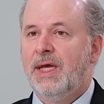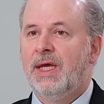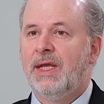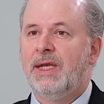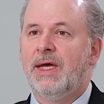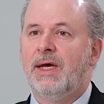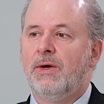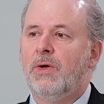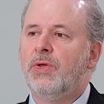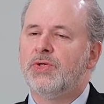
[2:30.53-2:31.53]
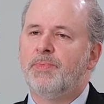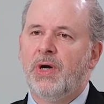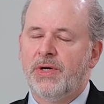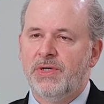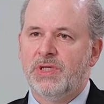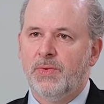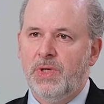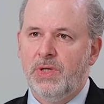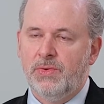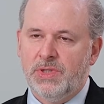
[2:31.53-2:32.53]
and all those markers that
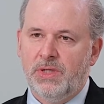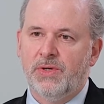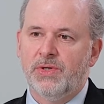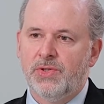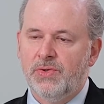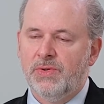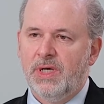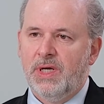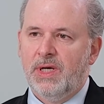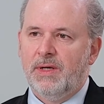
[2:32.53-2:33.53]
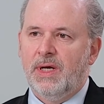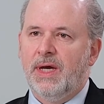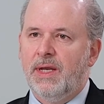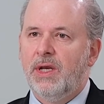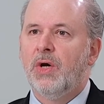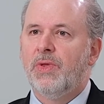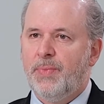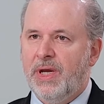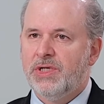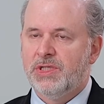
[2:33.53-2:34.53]
we use in order to know the
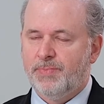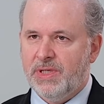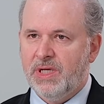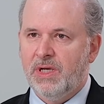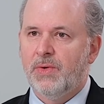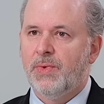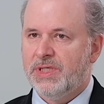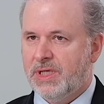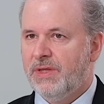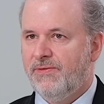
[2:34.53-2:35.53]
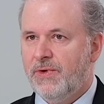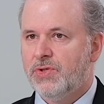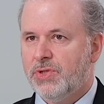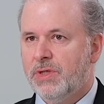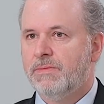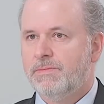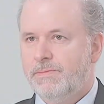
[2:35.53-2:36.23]
patient's particular risk in the future.